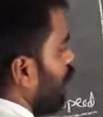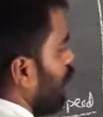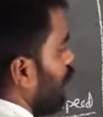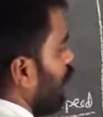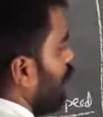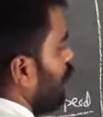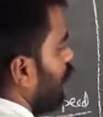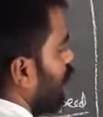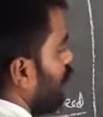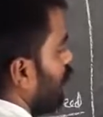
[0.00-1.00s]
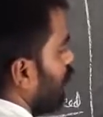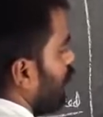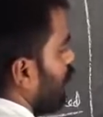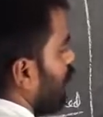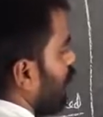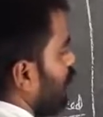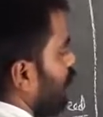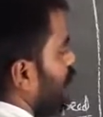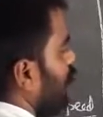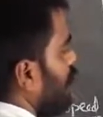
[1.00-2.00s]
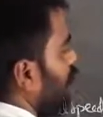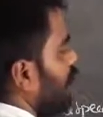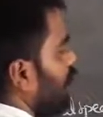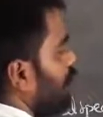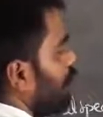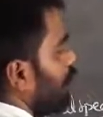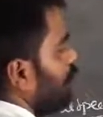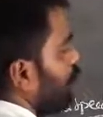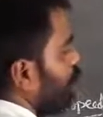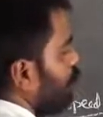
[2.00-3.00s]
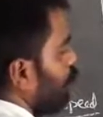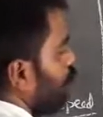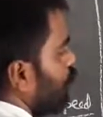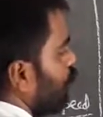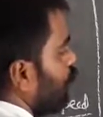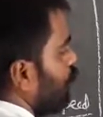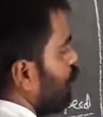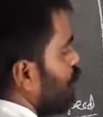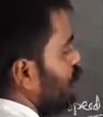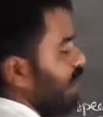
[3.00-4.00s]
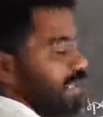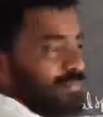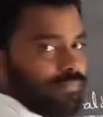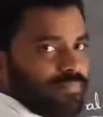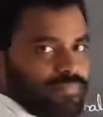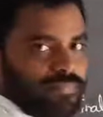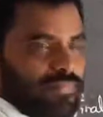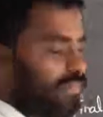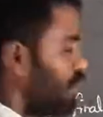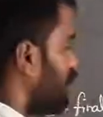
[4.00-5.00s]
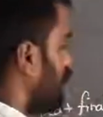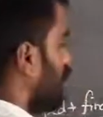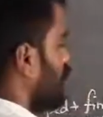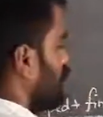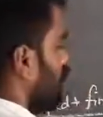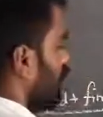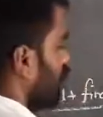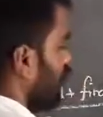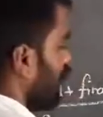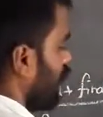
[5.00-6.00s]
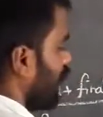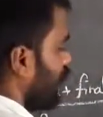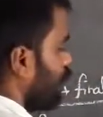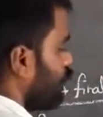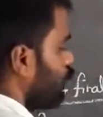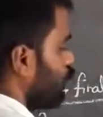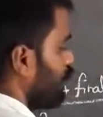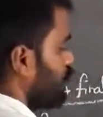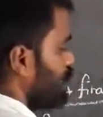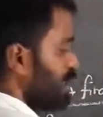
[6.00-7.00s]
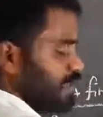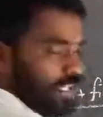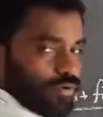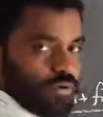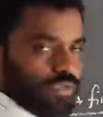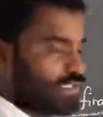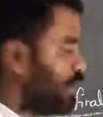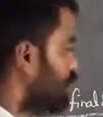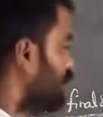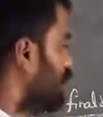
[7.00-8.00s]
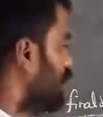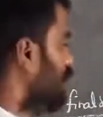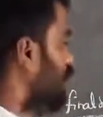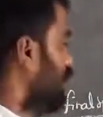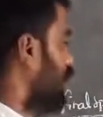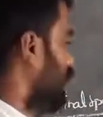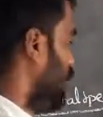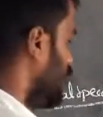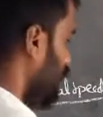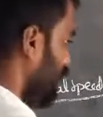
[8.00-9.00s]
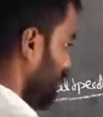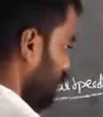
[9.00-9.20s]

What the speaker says: and at into t. Then again 2s is equal to here